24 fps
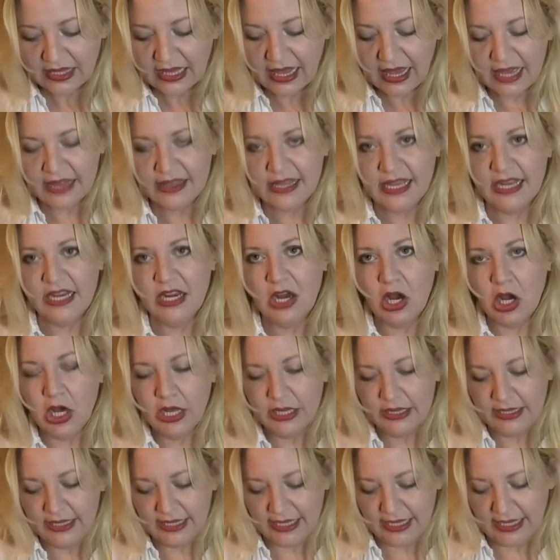And then
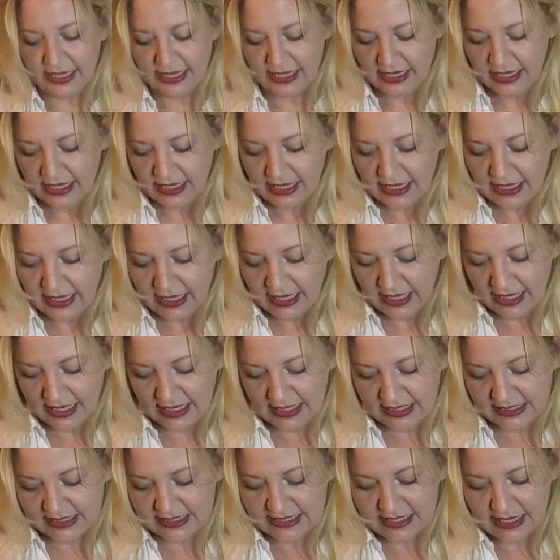on the
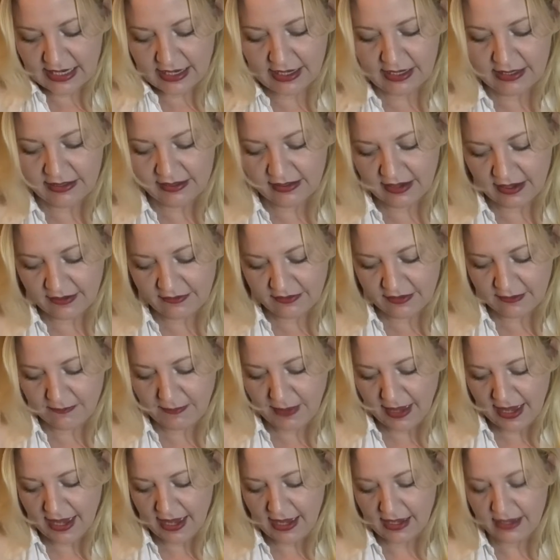inside of the
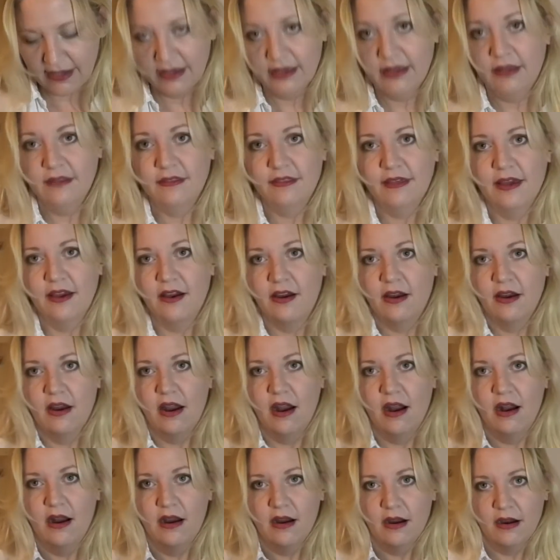bag, there
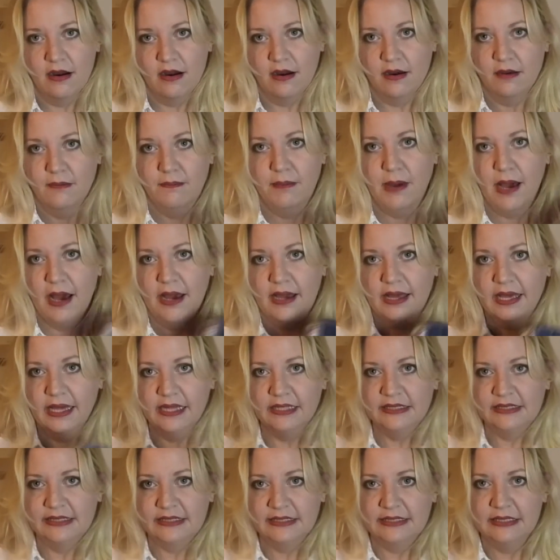are
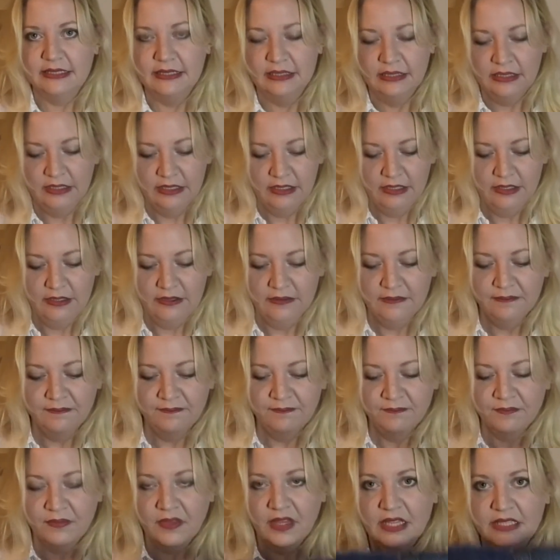pockets
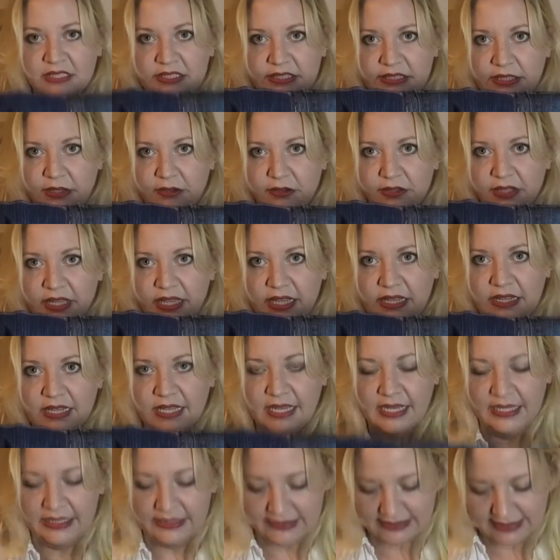sewn in
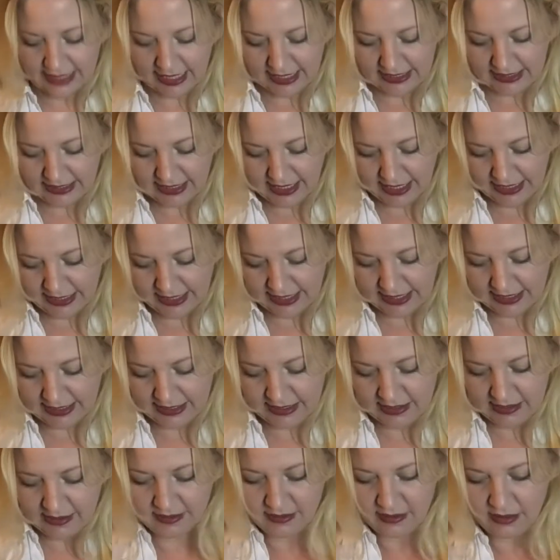the inside
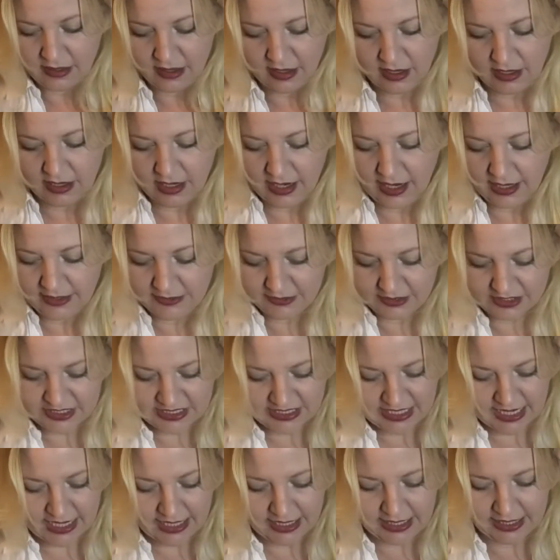lining on either
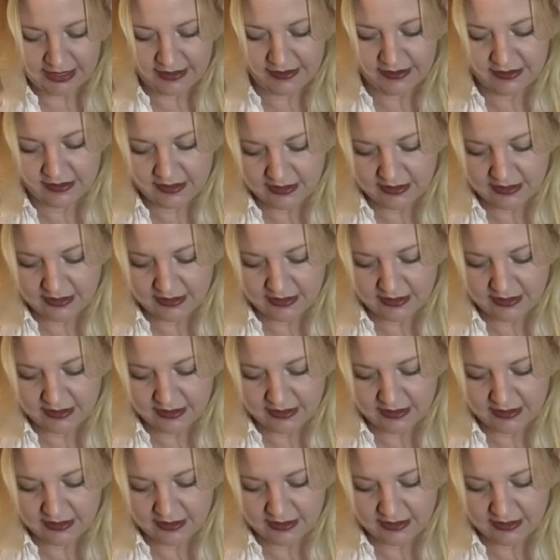side.